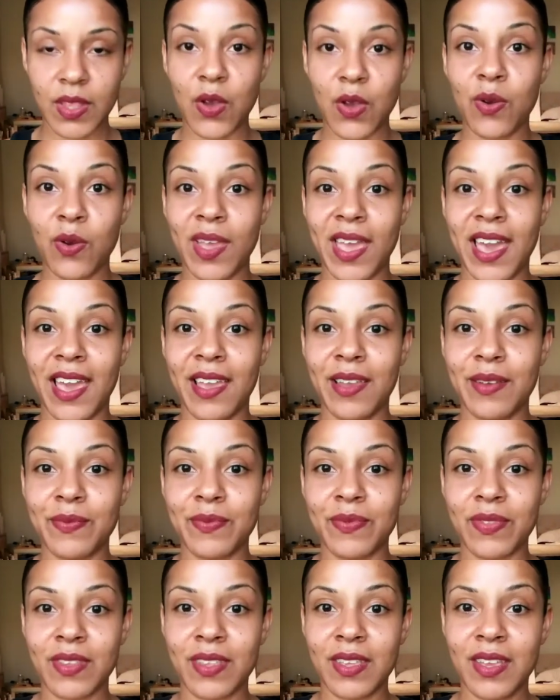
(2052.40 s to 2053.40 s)
Okay,
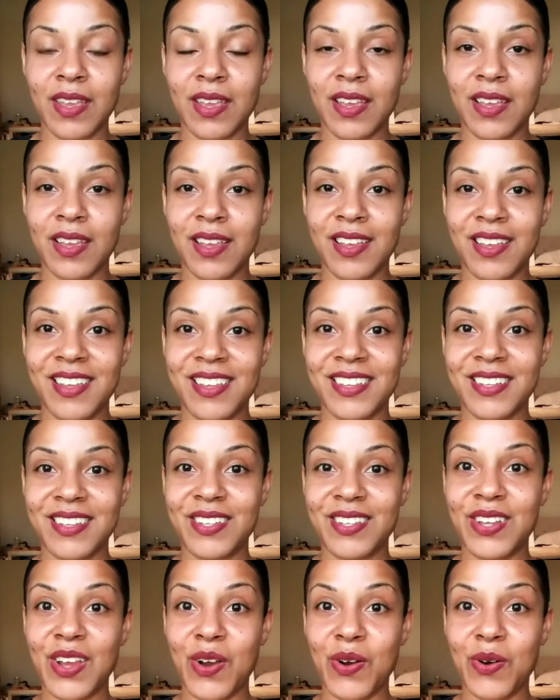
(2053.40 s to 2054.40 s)

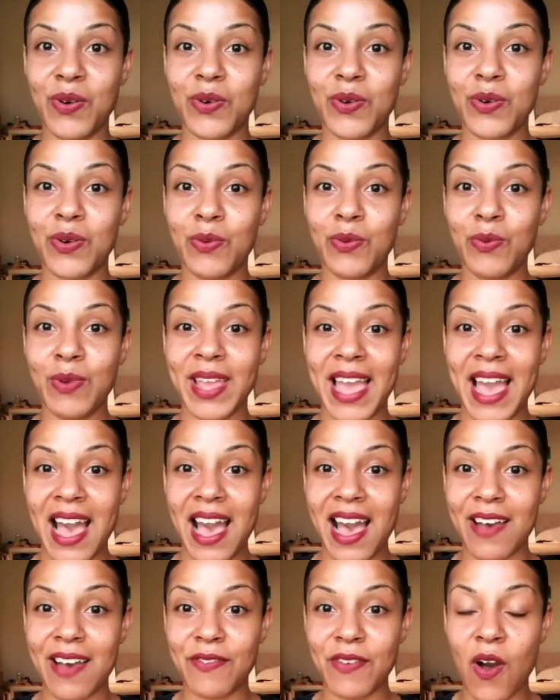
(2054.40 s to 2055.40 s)
so we
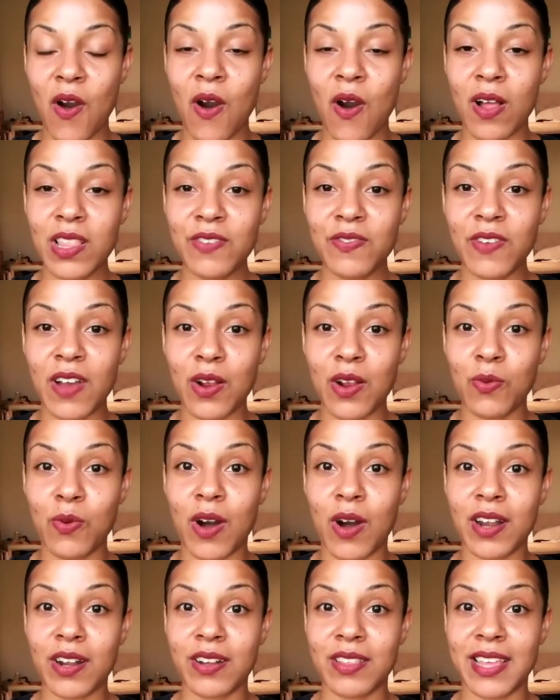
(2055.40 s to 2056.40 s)
have all of our
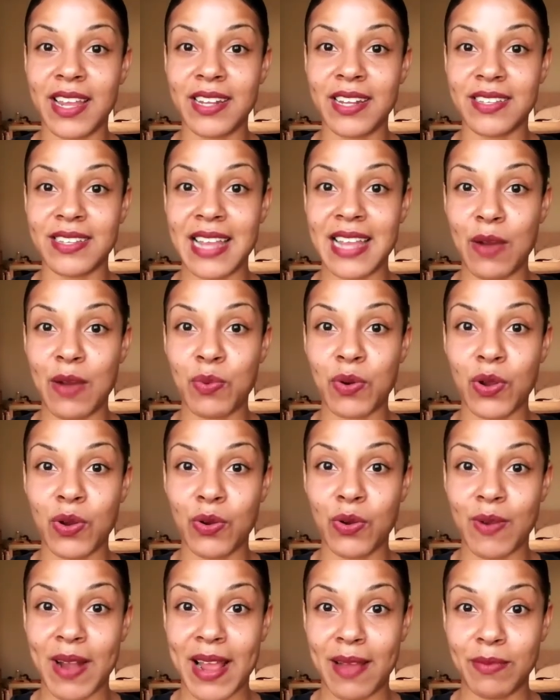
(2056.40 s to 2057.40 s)
water that is now
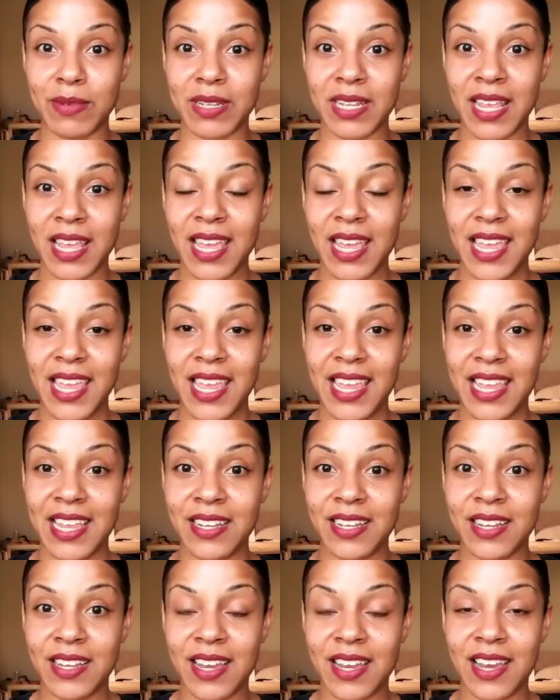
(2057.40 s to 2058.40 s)
programmed
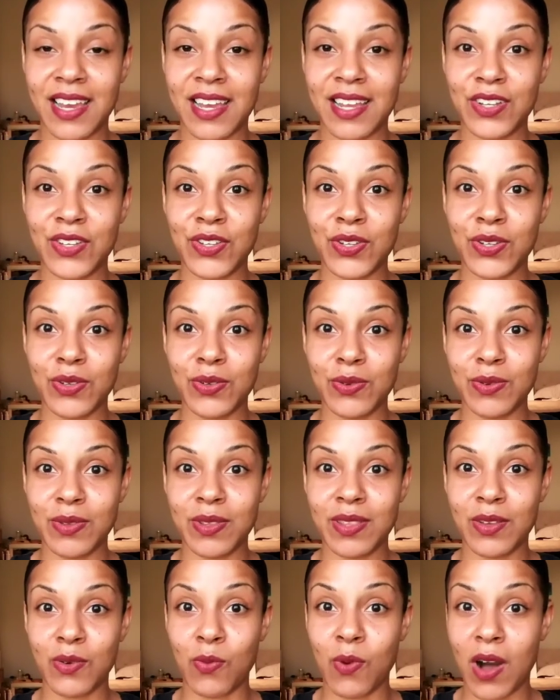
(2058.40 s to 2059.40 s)
to
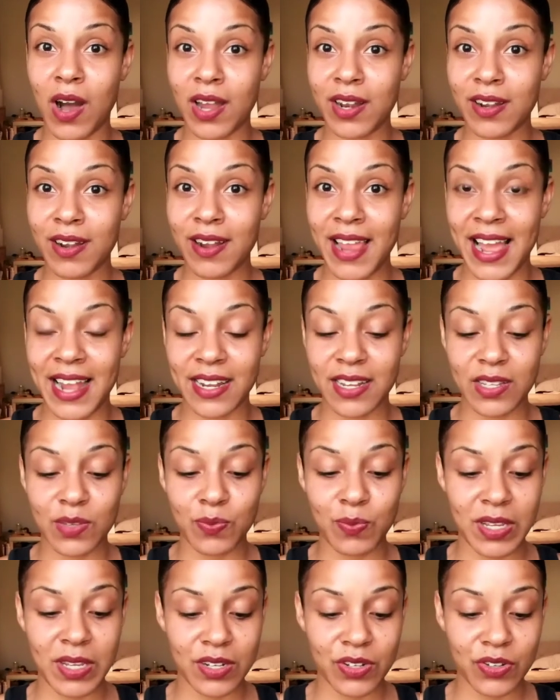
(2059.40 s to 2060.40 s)
the water and is
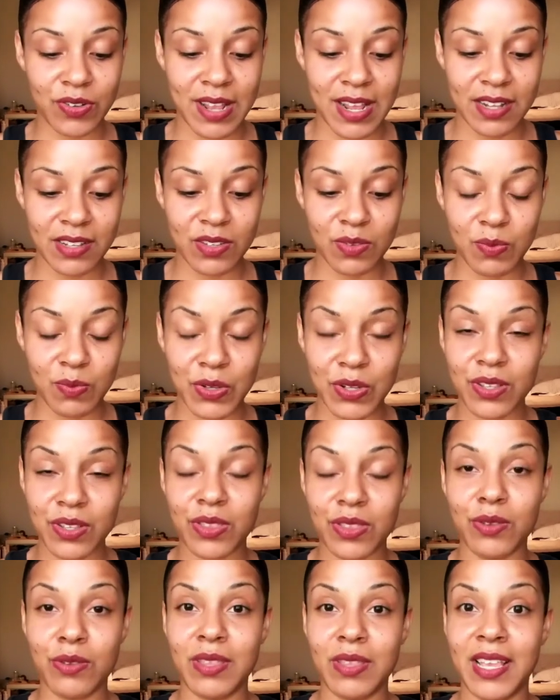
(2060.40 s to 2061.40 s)
being
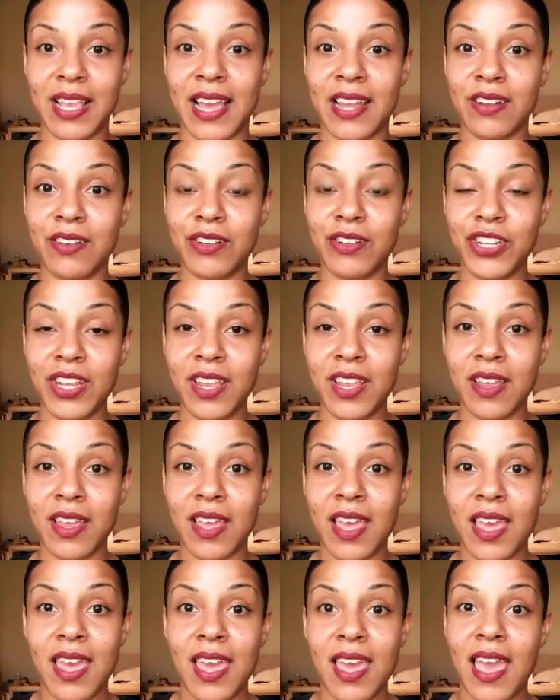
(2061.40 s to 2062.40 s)
transmuted through the energy.
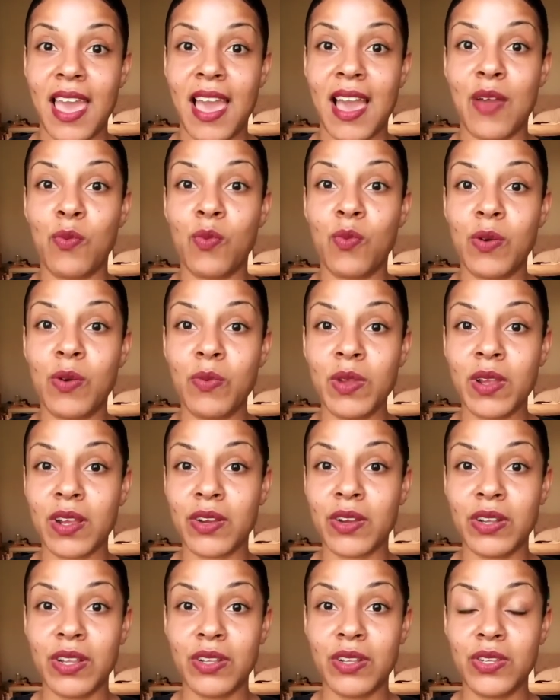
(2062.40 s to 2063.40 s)
And what we are
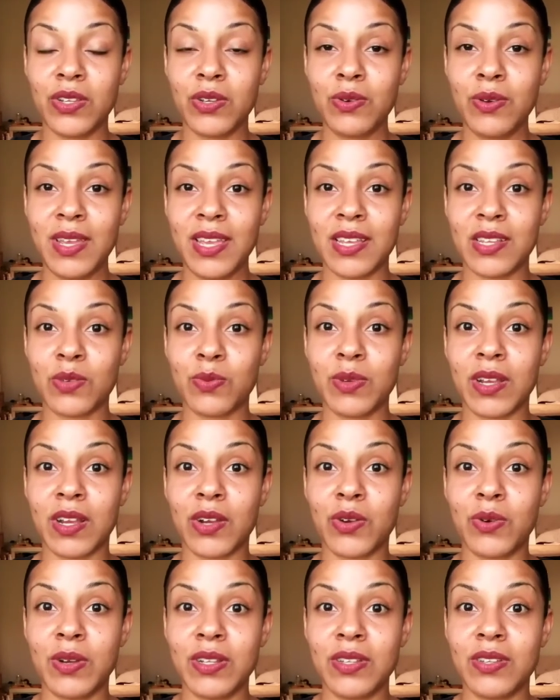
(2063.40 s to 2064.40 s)
going to do is we
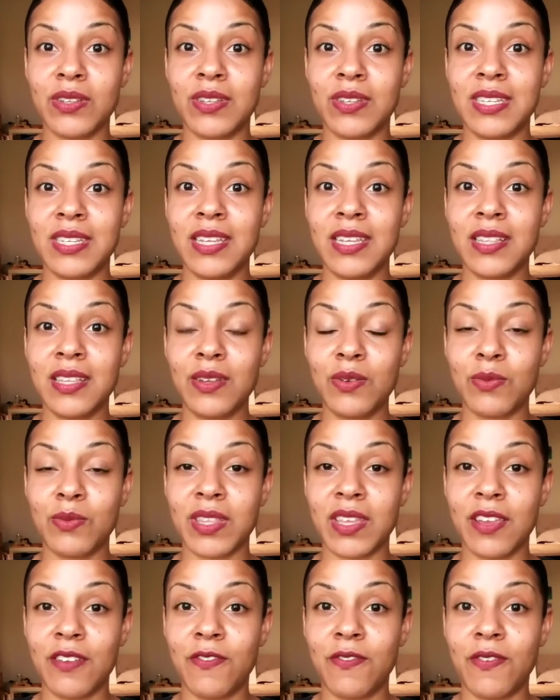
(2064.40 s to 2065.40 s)
are going to seal it
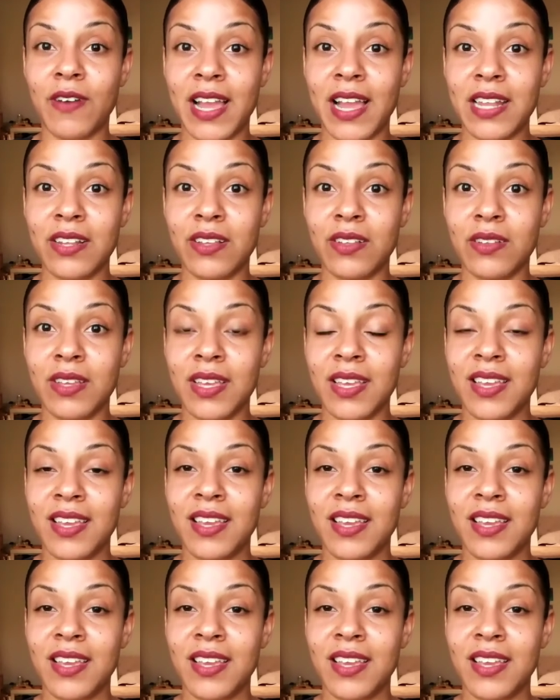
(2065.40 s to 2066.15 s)
with a final,